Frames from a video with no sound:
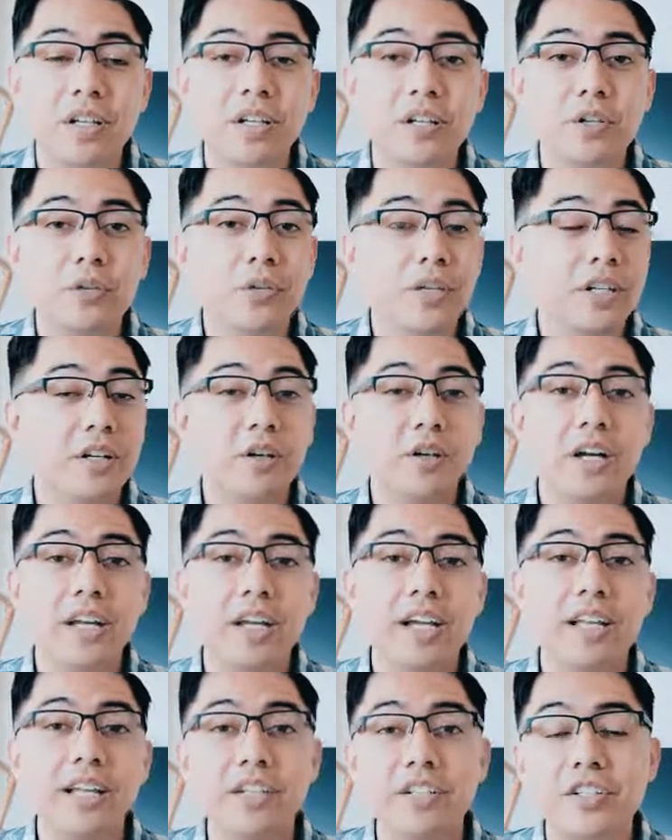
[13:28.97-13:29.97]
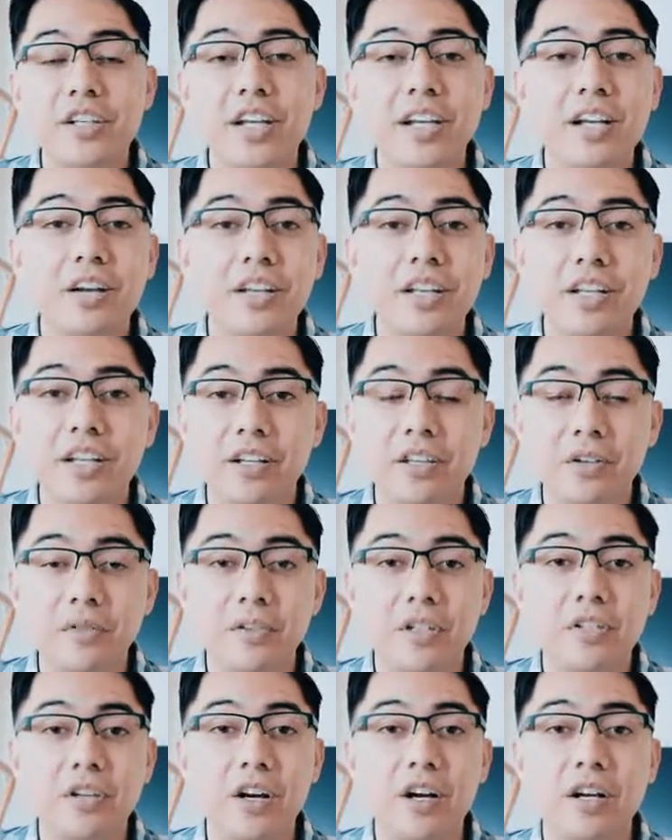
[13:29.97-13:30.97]
You can go ahead and check out any other
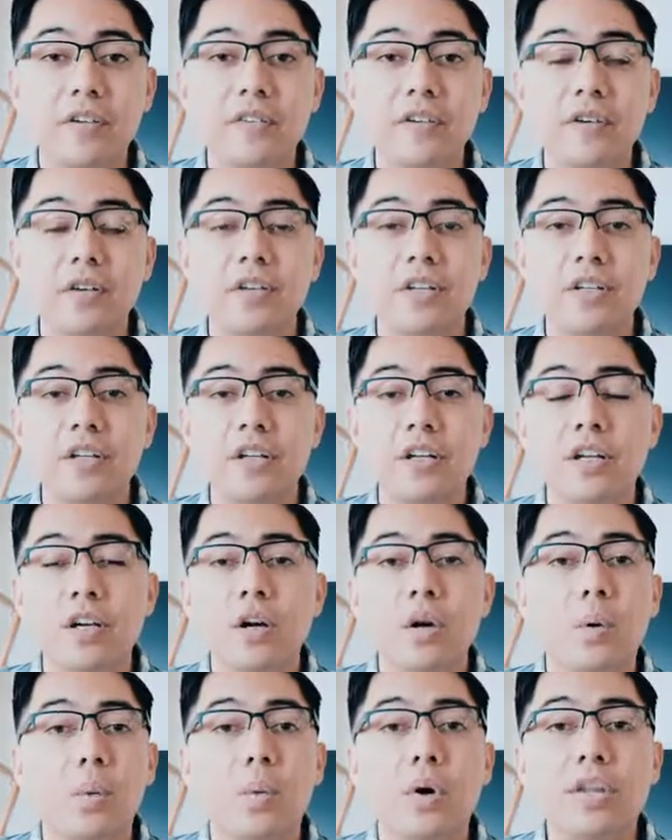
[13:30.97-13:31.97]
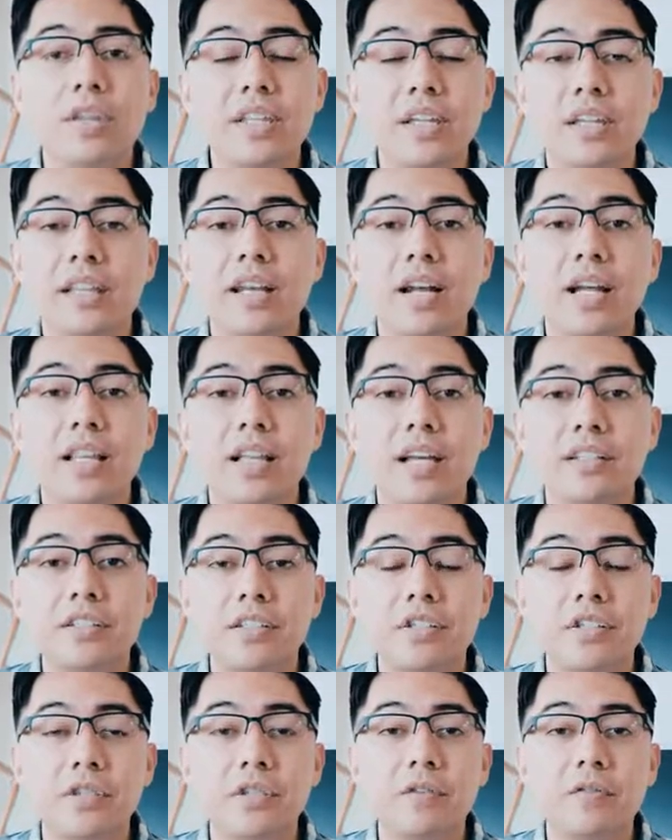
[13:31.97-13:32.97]
photographers. One thing that I like
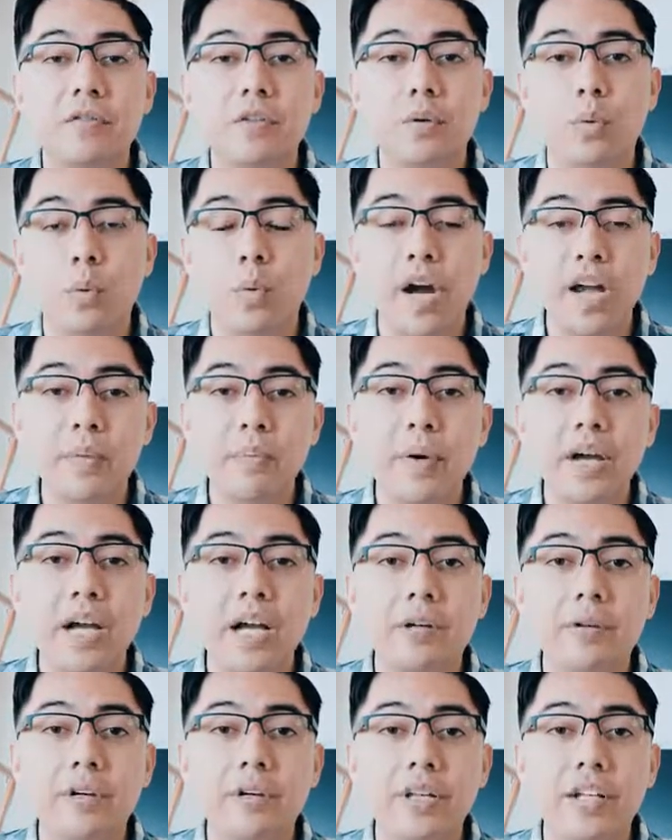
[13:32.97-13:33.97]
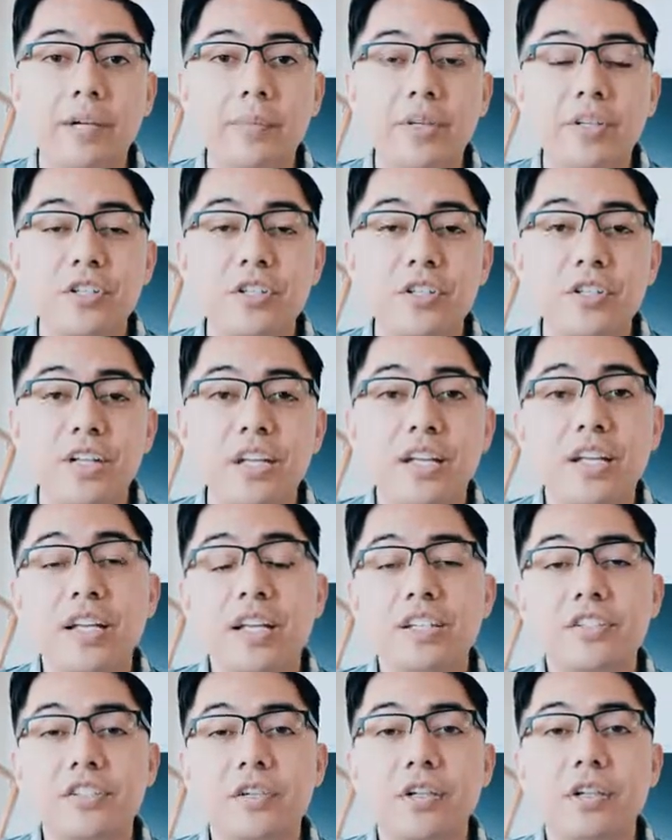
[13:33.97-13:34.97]
to do for the white background image
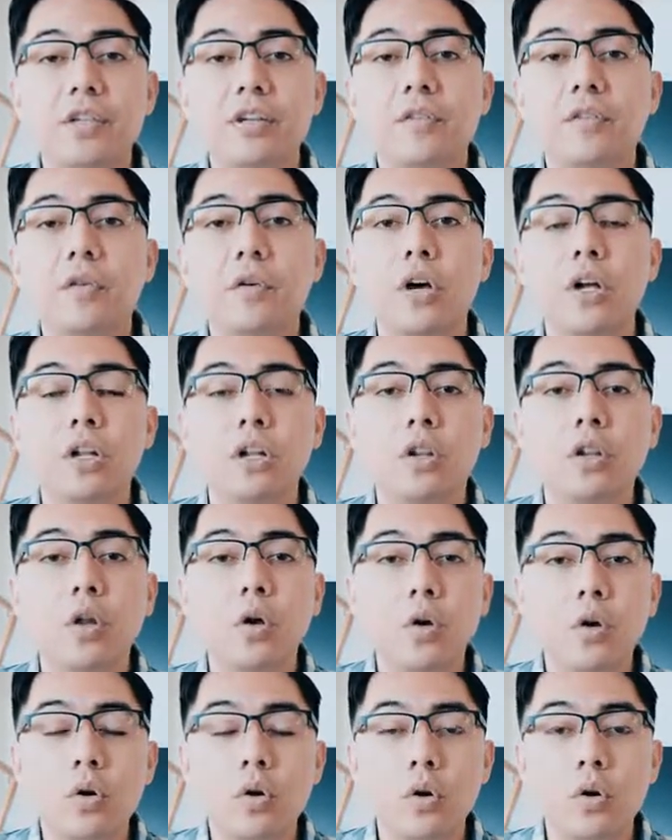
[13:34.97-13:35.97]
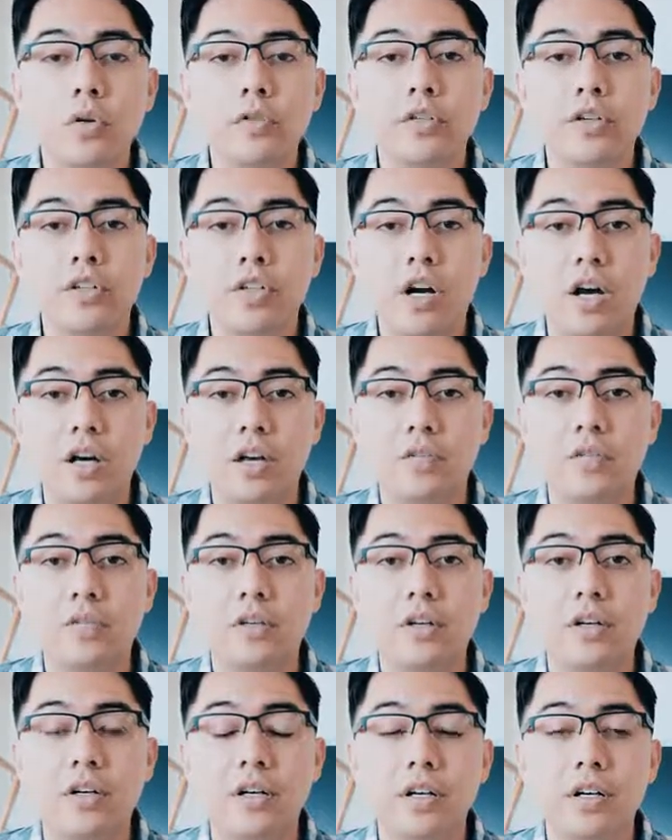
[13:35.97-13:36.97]
is to look for a local
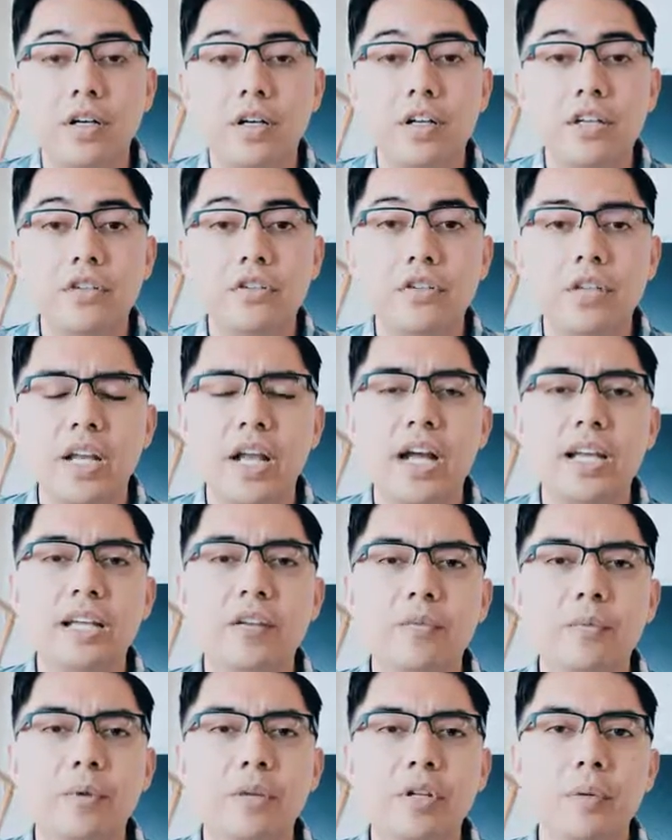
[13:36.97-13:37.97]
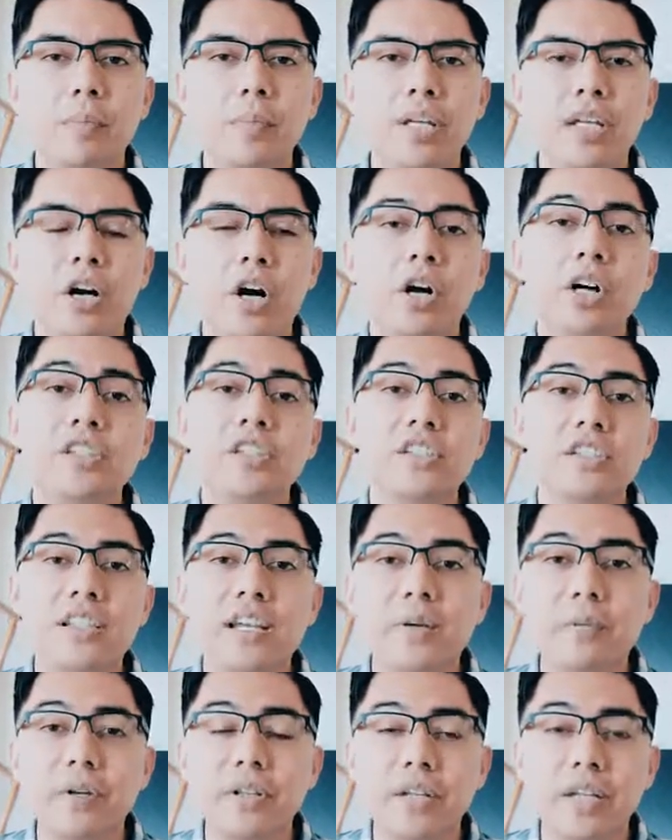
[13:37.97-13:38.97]
photographer so that I can really be on
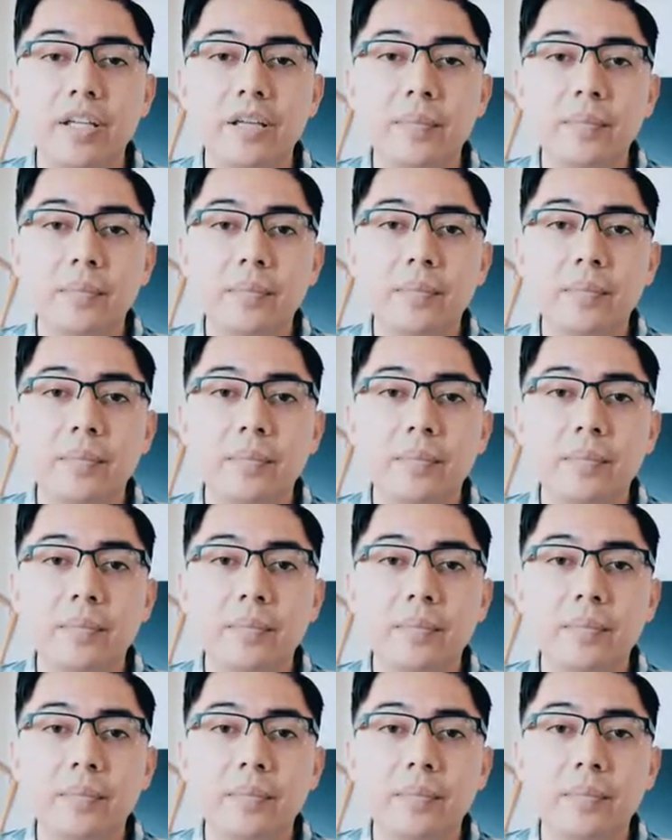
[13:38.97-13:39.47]
set with him